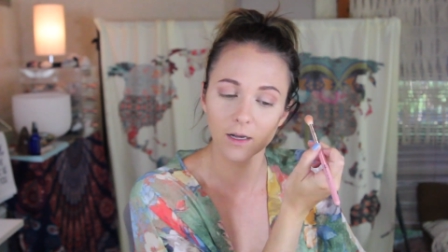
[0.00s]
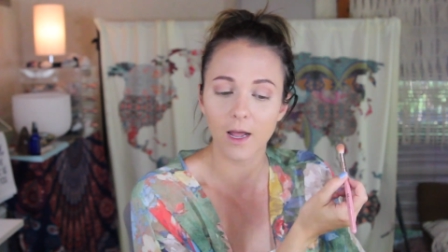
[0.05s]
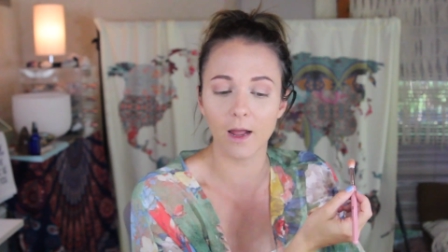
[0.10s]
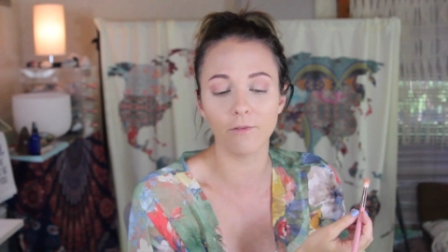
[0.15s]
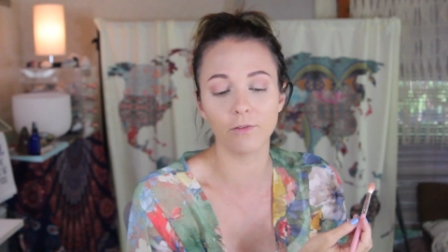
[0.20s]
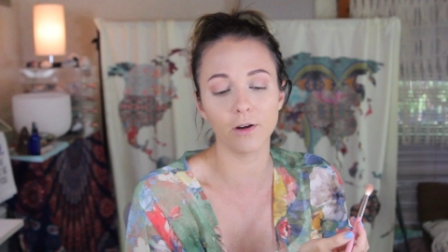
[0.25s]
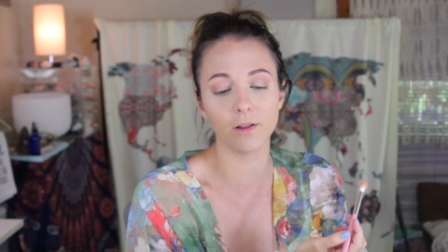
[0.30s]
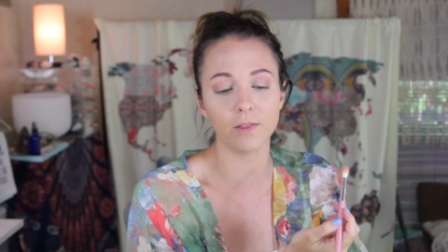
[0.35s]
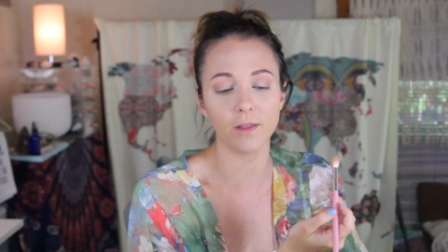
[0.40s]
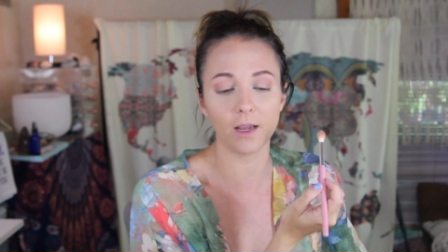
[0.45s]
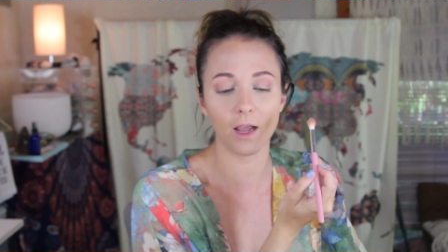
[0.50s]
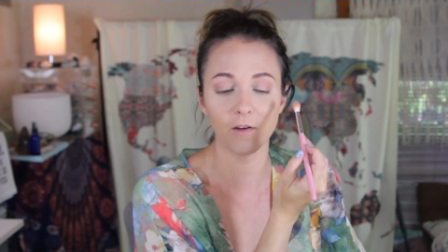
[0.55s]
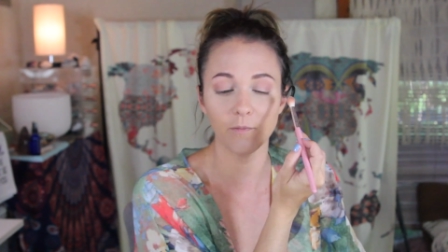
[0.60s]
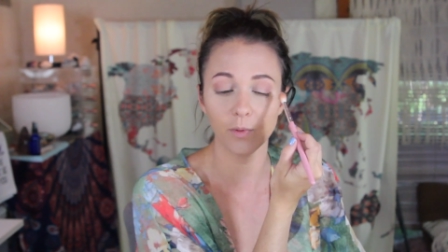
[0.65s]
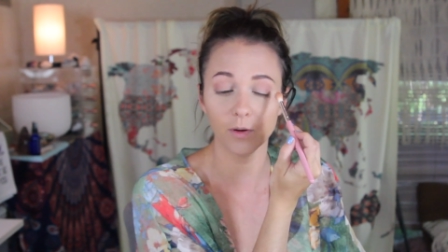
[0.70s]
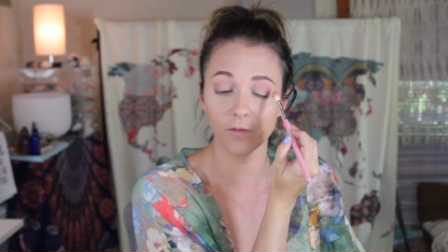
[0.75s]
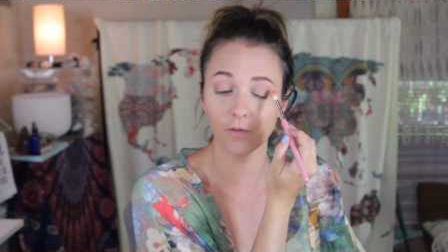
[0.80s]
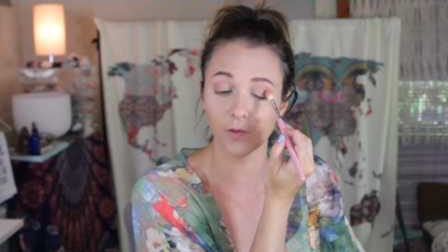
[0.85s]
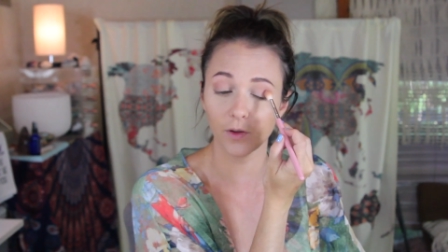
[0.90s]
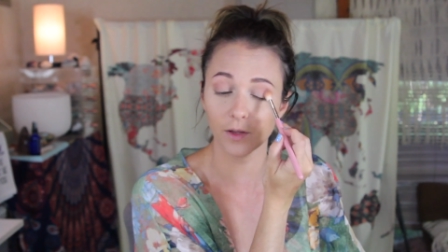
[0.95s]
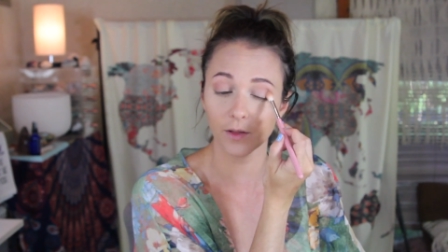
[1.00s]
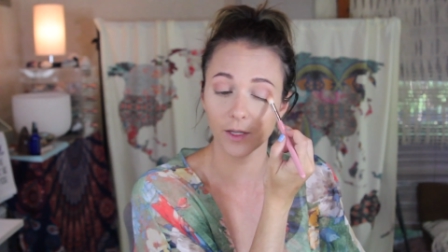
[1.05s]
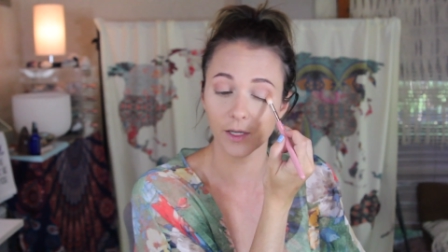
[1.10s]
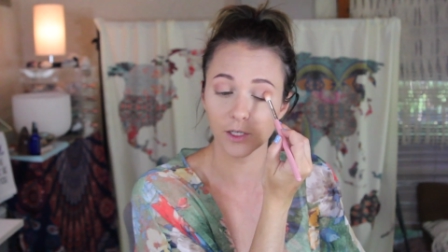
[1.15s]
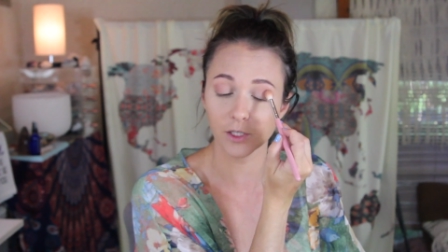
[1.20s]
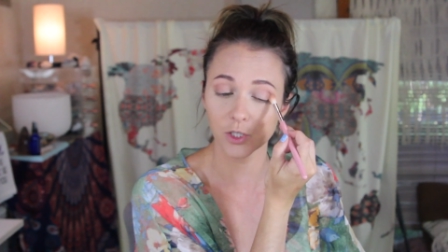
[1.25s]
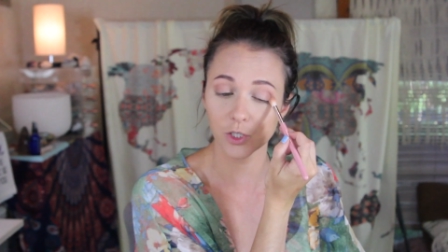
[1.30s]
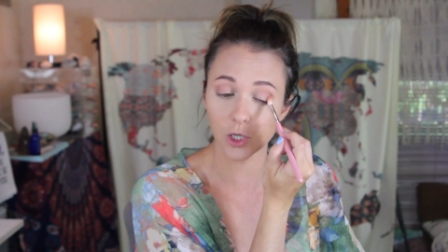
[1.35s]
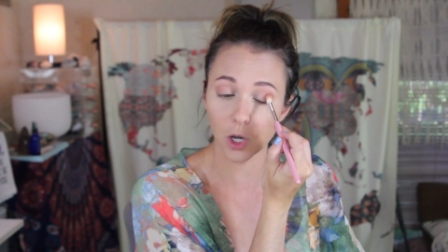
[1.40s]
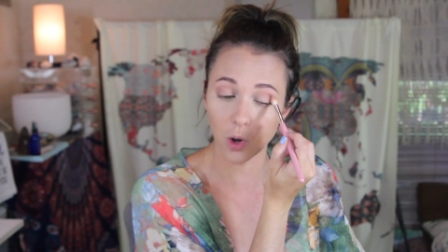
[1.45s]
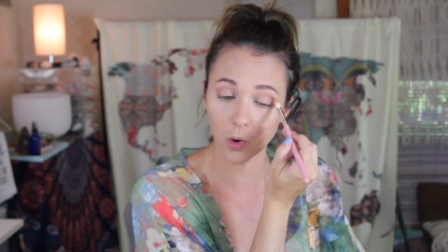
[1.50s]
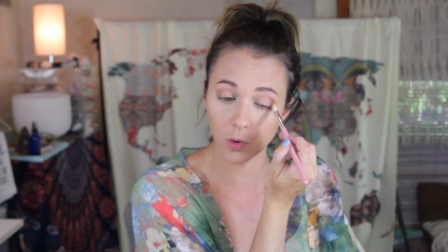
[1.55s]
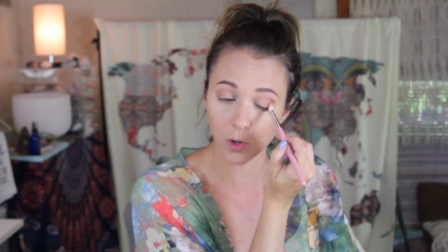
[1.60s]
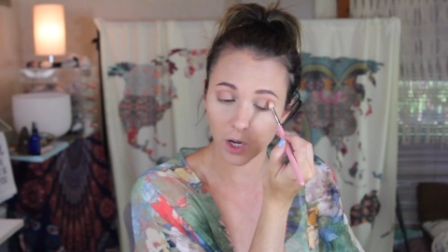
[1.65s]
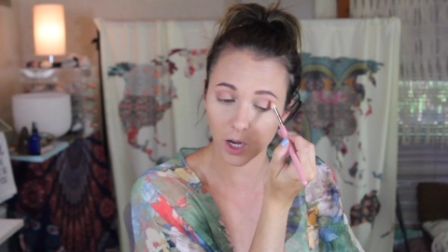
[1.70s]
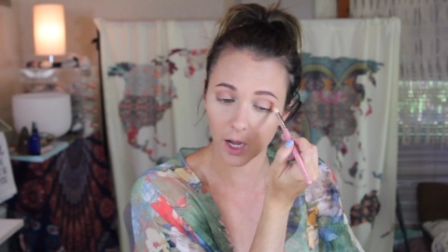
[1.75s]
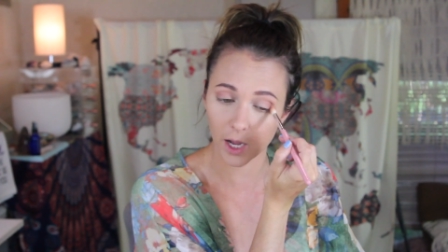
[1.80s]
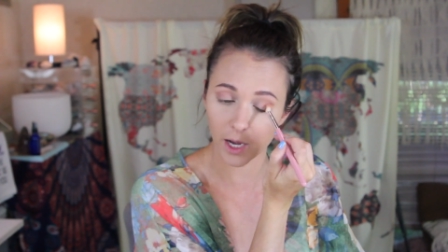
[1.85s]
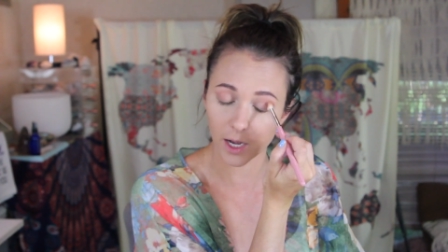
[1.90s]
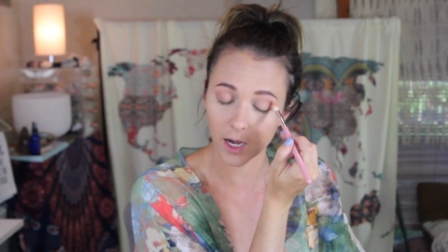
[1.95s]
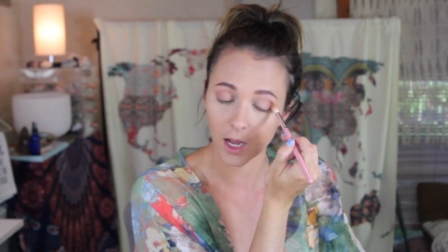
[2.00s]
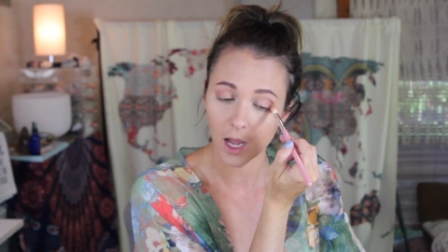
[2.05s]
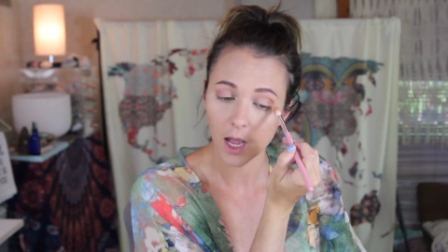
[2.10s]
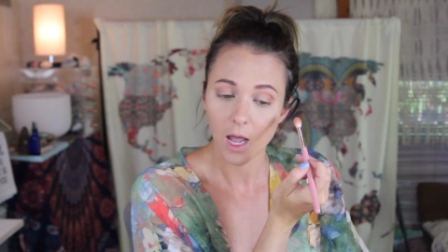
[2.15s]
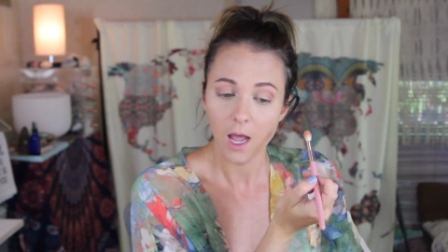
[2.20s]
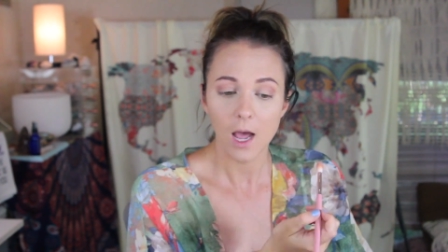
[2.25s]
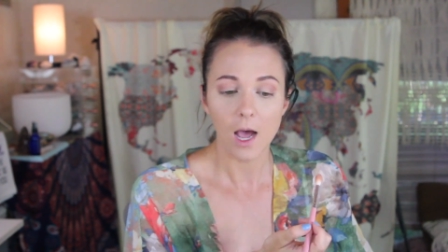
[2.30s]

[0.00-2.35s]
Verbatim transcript: Everything I've been feeling so good.